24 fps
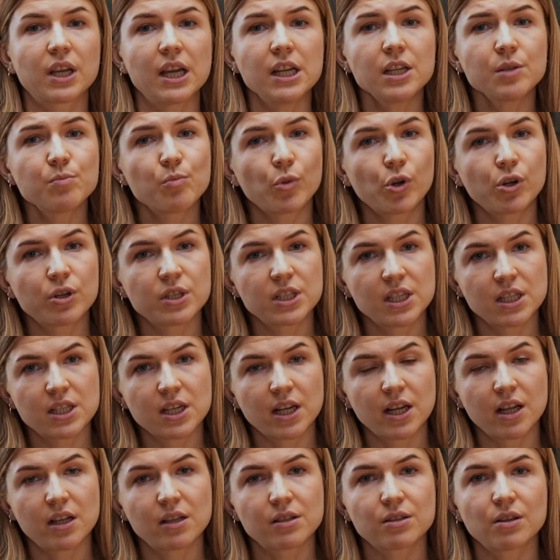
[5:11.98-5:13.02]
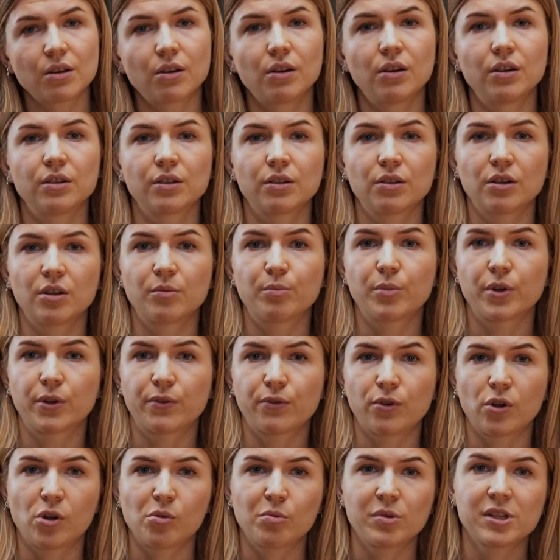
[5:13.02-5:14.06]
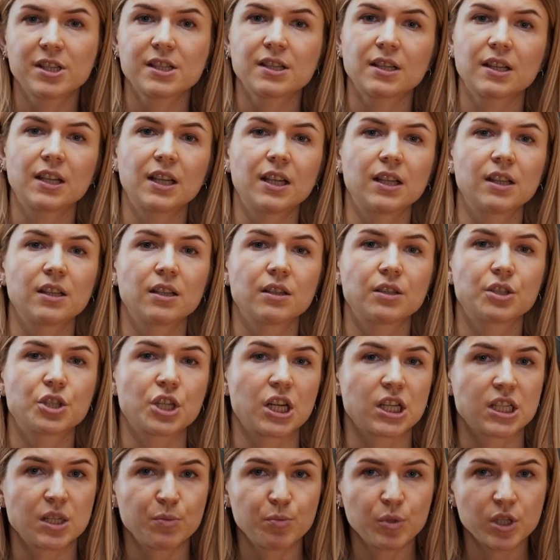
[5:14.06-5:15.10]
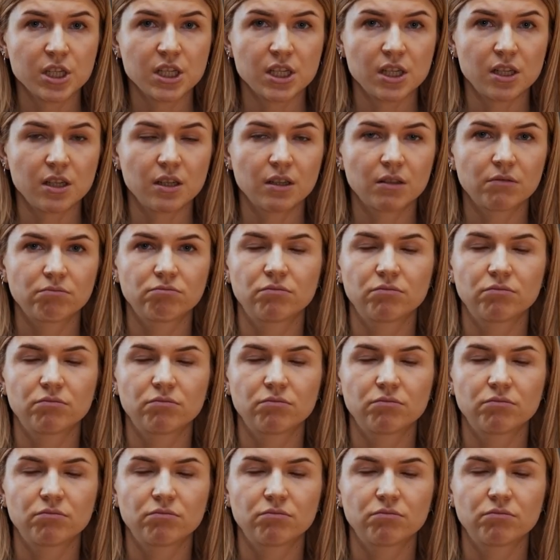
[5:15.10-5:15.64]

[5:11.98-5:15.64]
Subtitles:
get more details on your performance in ChatGPT